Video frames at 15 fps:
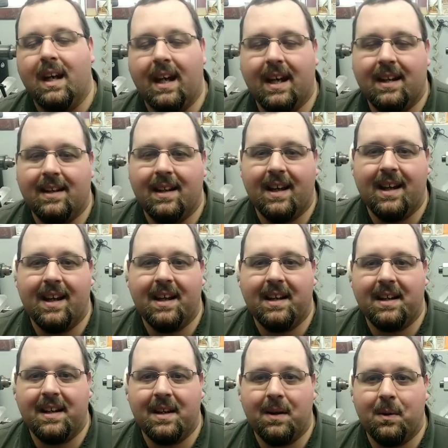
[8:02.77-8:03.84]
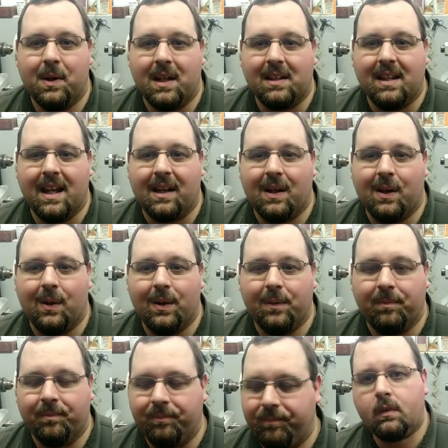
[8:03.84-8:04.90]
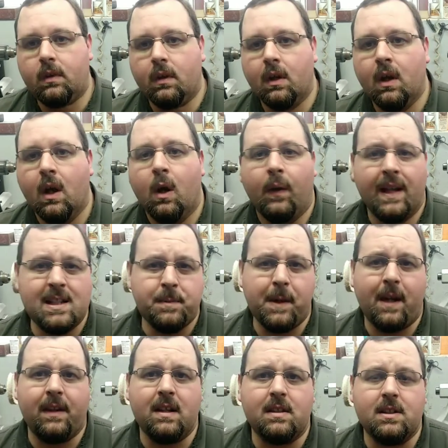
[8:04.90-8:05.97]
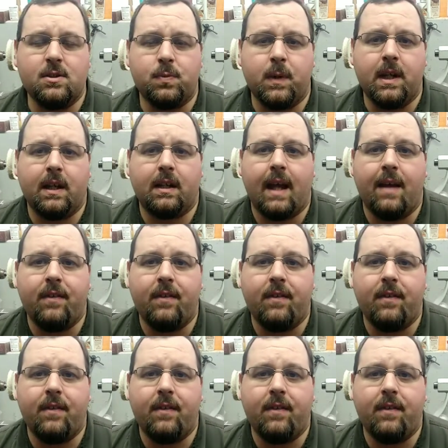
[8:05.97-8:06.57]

and, uh, and we'll get that going that's about it this week.